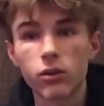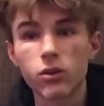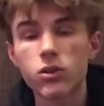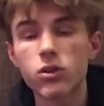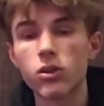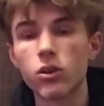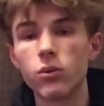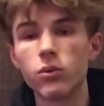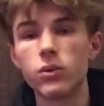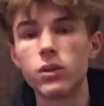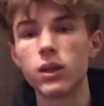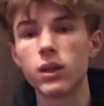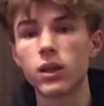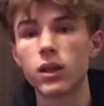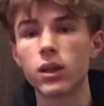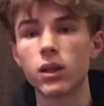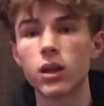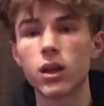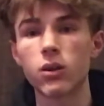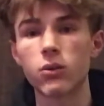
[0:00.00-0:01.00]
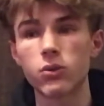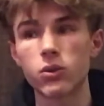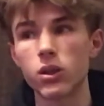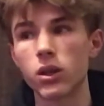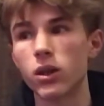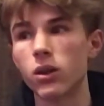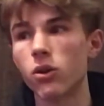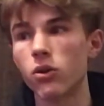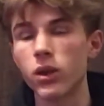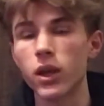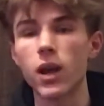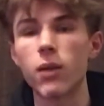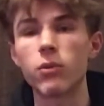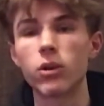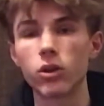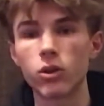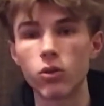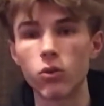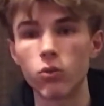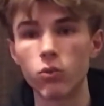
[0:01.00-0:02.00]
so Dick Hickok was like, okay, I'm gonna
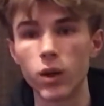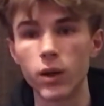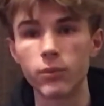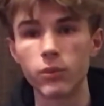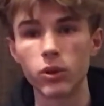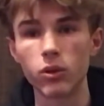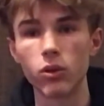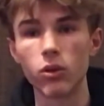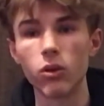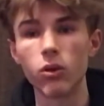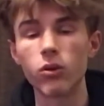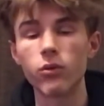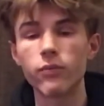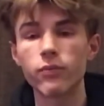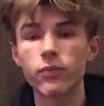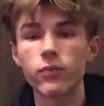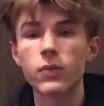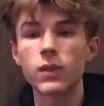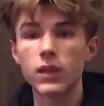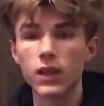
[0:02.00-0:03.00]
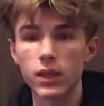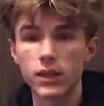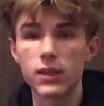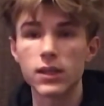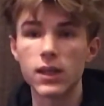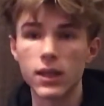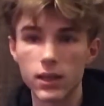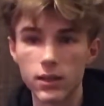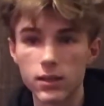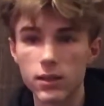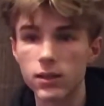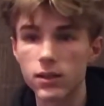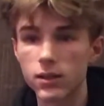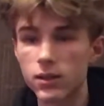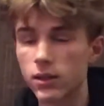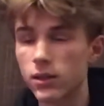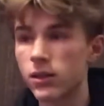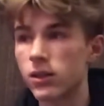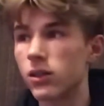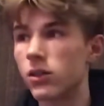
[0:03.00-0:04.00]
go rape the girl. That's Nancy, the
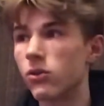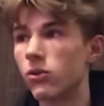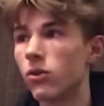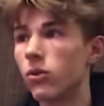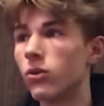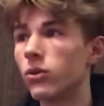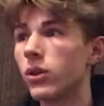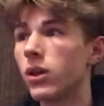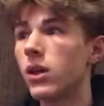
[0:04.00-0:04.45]
16-year-old.